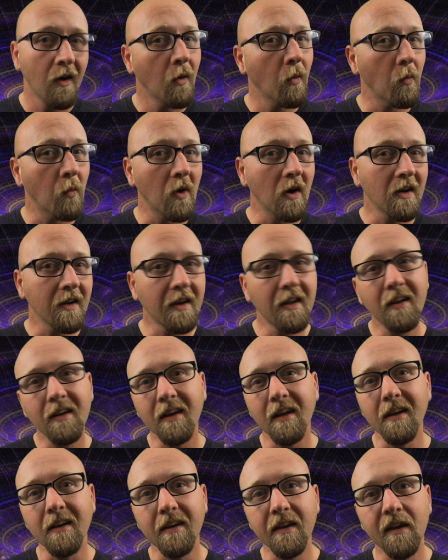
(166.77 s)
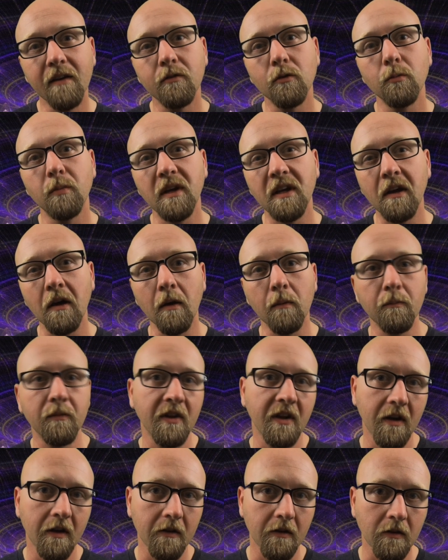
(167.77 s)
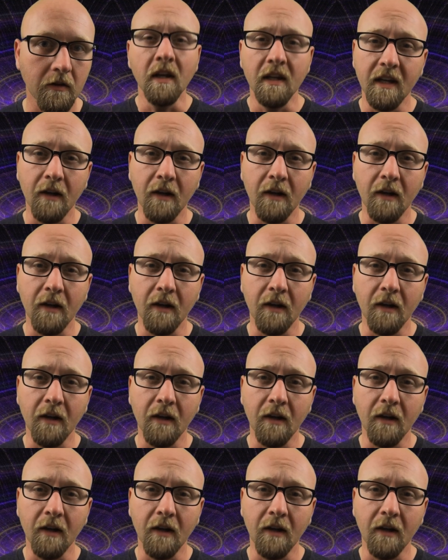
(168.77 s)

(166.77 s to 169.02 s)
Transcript: one can never become the other.